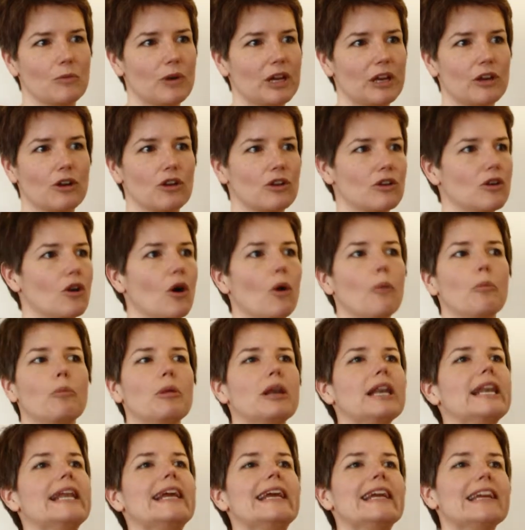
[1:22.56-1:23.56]
we could not
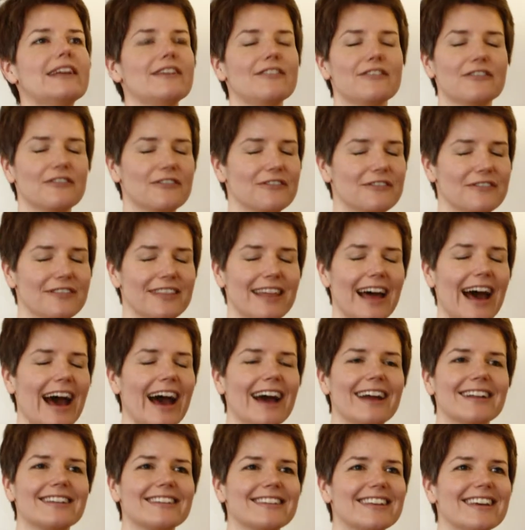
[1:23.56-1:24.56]
believe
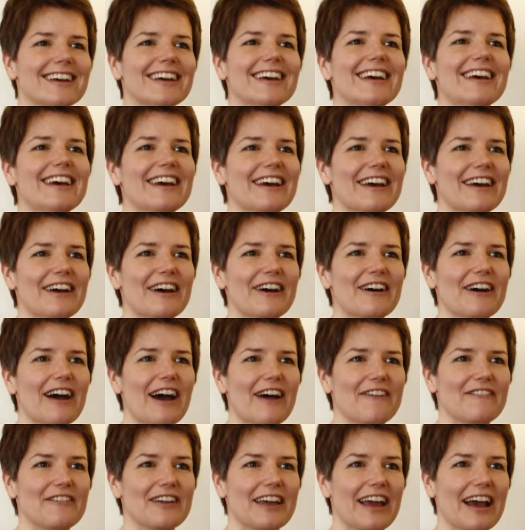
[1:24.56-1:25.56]
that, uh,
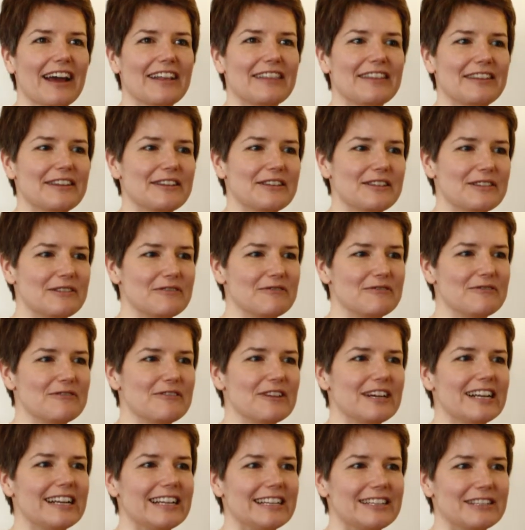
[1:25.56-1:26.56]
having had this
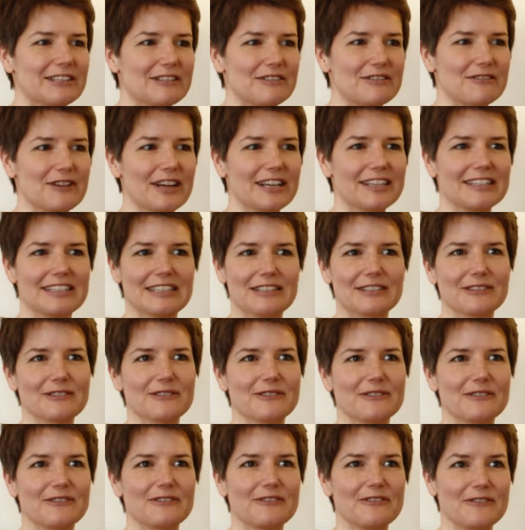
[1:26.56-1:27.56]
really distressing
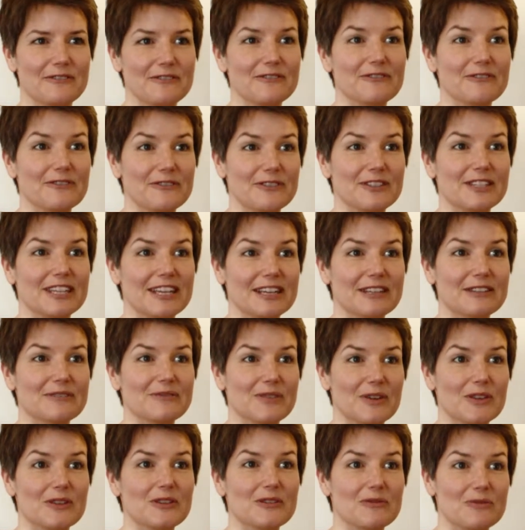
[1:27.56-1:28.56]
sort of six
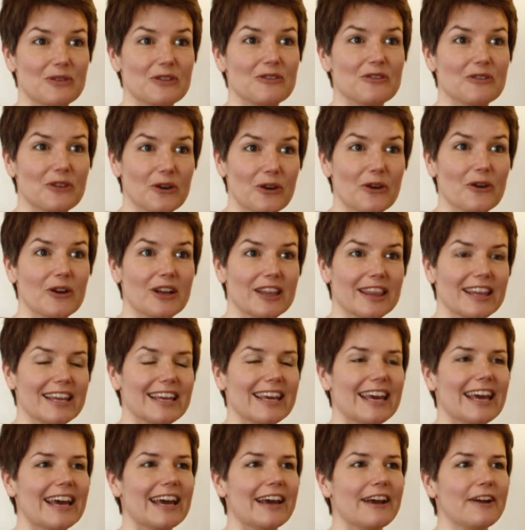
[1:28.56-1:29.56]
months before in the
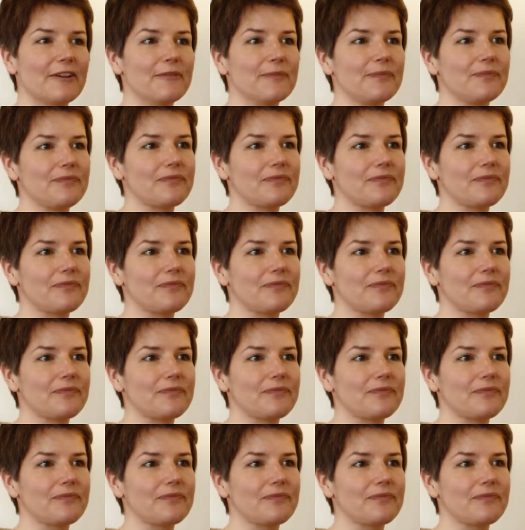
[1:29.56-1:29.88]
year.